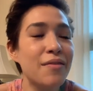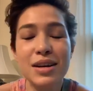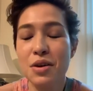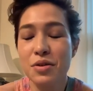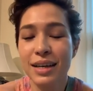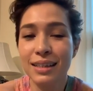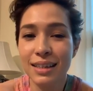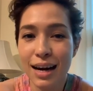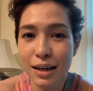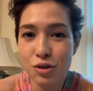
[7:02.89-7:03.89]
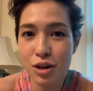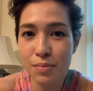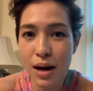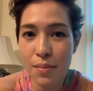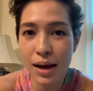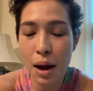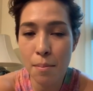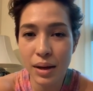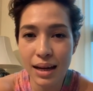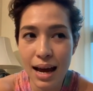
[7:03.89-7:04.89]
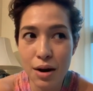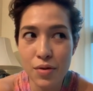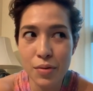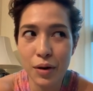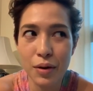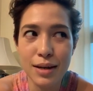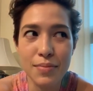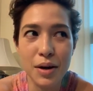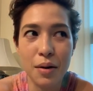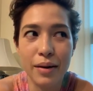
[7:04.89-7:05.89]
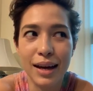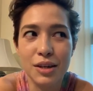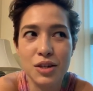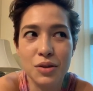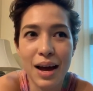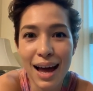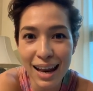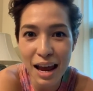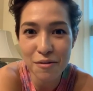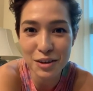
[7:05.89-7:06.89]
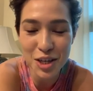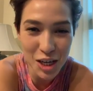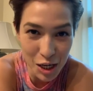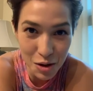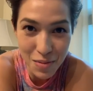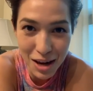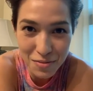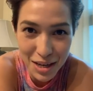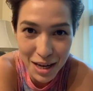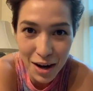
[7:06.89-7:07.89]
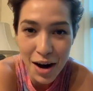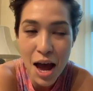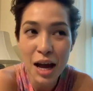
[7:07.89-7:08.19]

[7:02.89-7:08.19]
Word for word: have another exciting trip coming up. Me and Henry, we're going to be going to LA for GQ Man of the Year.